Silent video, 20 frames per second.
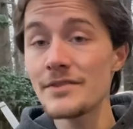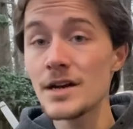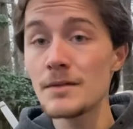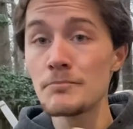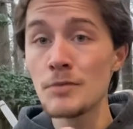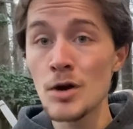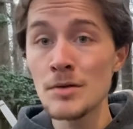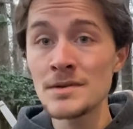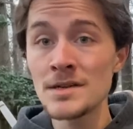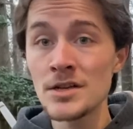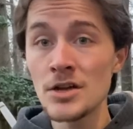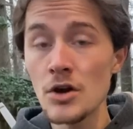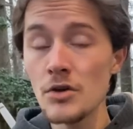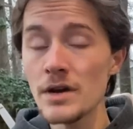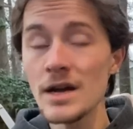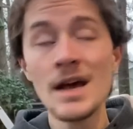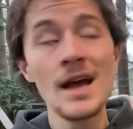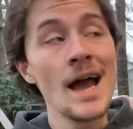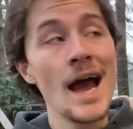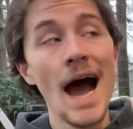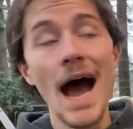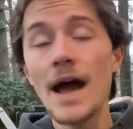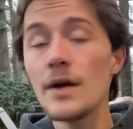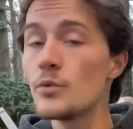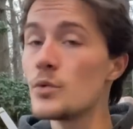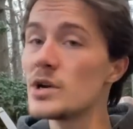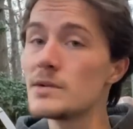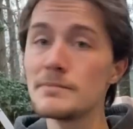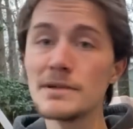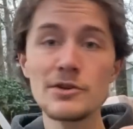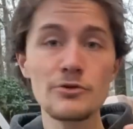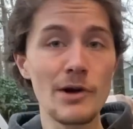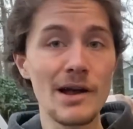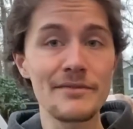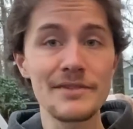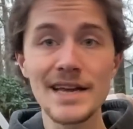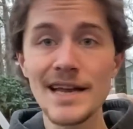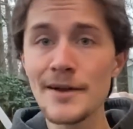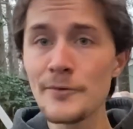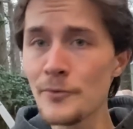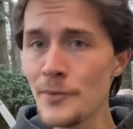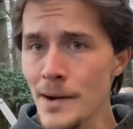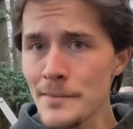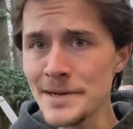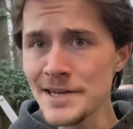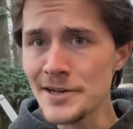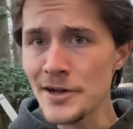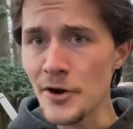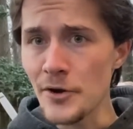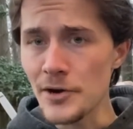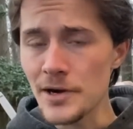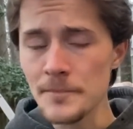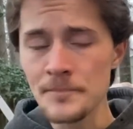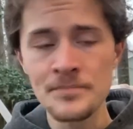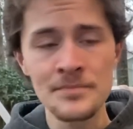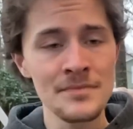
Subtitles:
a bourbon and Coke, I wouldn't be craving a rum and Coke.